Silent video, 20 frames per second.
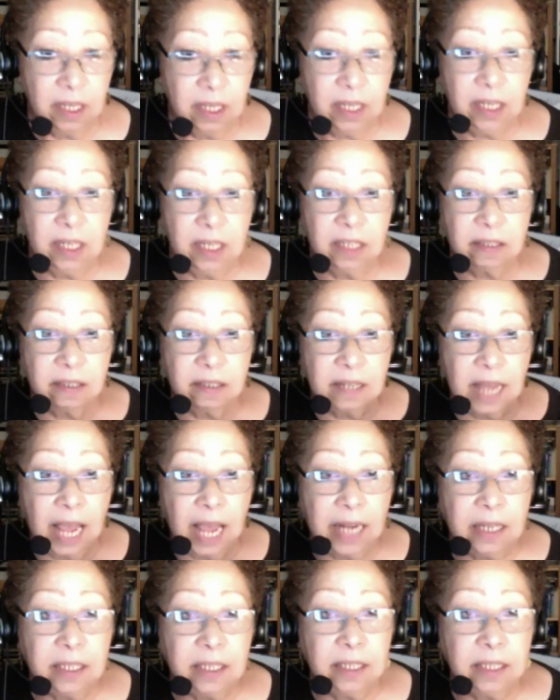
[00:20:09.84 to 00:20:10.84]
He is not
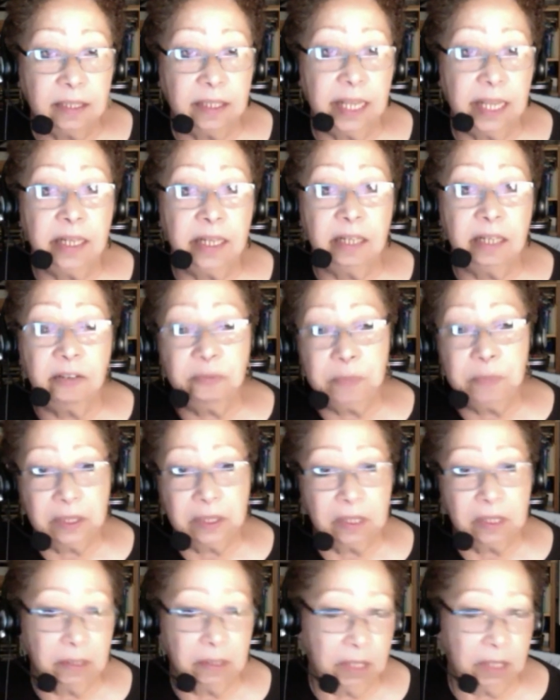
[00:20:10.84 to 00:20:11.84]
a descendant of mixed
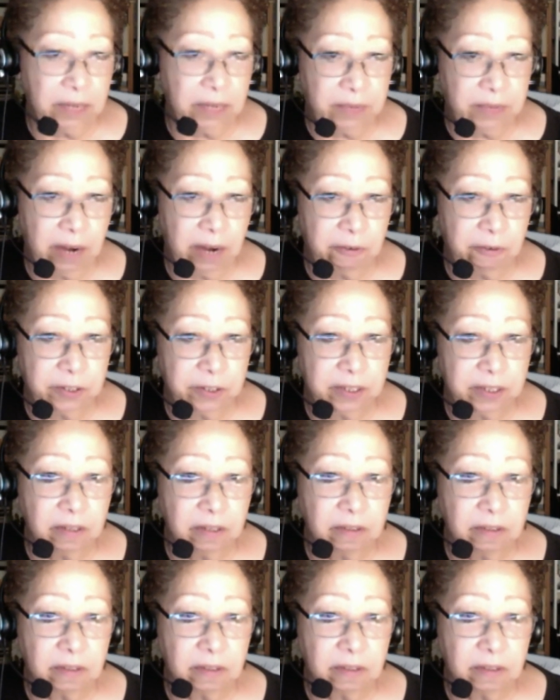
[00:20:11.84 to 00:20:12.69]
enslaved Africans.